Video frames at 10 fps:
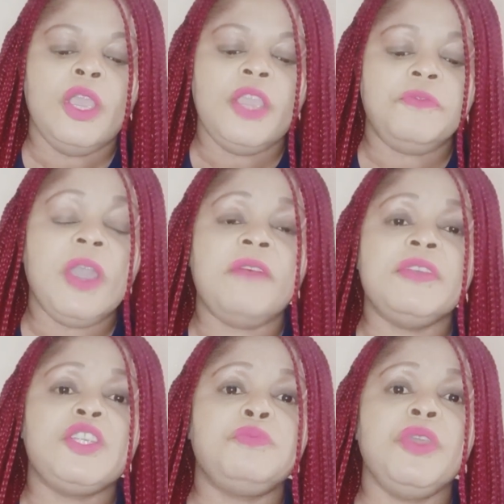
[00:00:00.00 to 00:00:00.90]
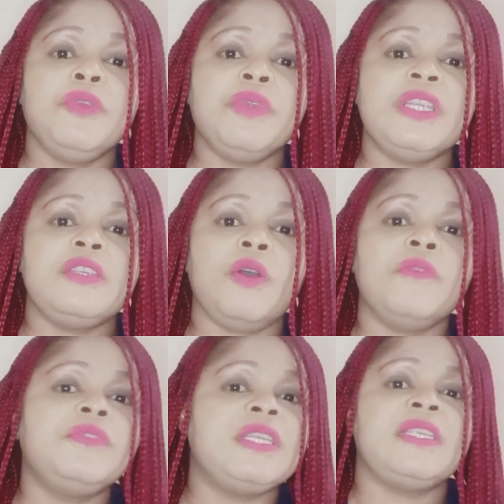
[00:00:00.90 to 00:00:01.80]
If you have a spirit
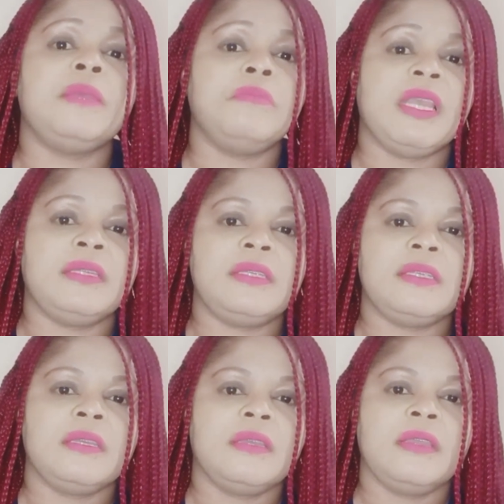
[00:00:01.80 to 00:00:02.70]
of discernment,